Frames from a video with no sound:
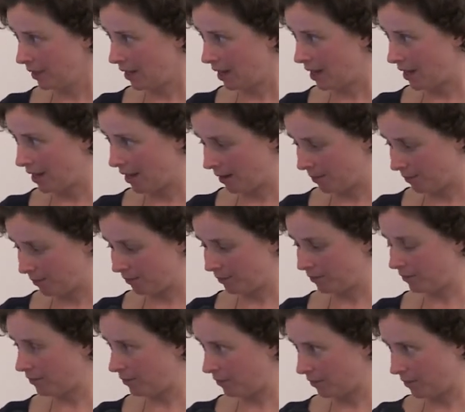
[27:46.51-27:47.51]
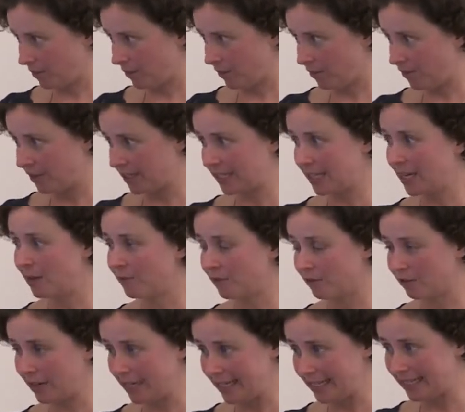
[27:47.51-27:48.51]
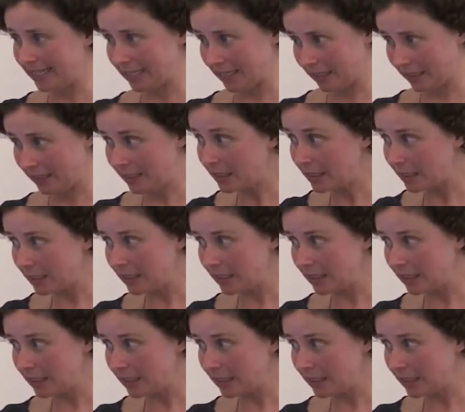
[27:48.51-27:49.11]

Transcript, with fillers: for some reason,